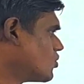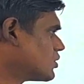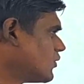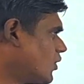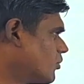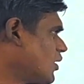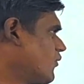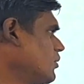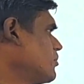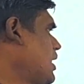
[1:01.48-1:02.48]
know the formula
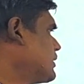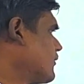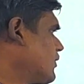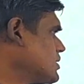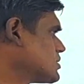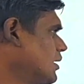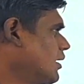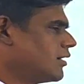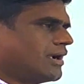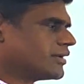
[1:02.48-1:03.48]
for magnetic flux
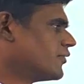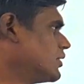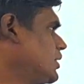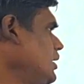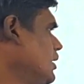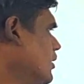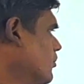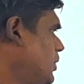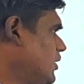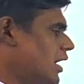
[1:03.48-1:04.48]
related with the
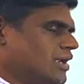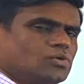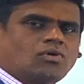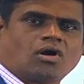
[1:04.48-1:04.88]
B value,